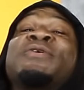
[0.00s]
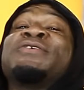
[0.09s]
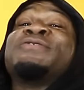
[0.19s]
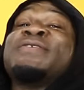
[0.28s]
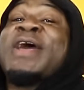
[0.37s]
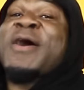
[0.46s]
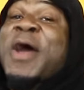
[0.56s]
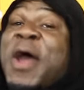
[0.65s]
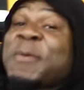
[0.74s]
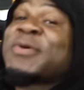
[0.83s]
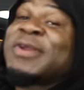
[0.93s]
gonna do now.
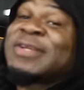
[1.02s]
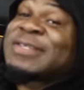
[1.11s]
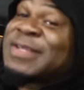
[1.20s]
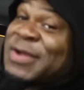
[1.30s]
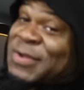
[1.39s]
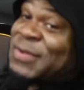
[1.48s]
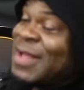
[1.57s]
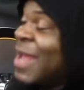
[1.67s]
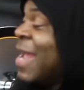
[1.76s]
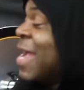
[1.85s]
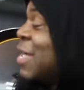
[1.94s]
I'm gonna still
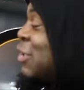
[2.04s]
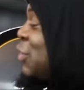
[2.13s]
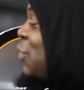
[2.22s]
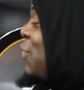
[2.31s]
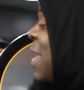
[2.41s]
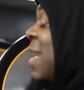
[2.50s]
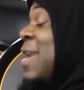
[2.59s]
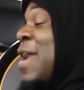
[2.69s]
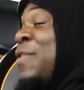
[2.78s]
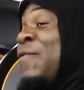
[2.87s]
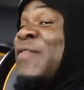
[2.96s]
show you yet
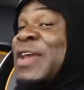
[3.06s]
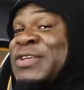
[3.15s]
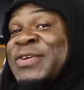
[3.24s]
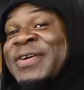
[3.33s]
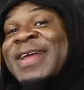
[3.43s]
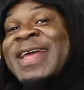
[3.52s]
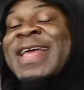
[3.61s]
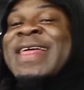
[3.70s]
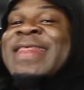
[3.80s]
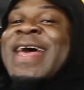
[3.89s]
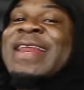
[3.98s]
another feature
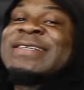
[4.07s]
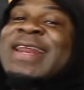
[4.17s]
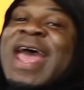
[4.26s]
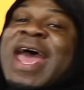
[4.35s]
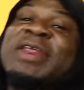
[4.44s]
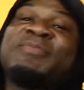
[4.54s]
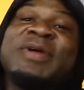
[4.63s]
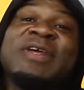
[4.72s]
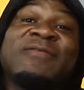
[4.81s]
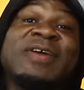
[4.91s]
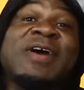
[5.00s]
that is an added
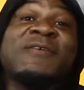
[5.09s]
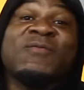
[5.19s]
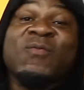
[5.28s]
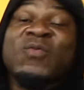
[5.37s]
benefit of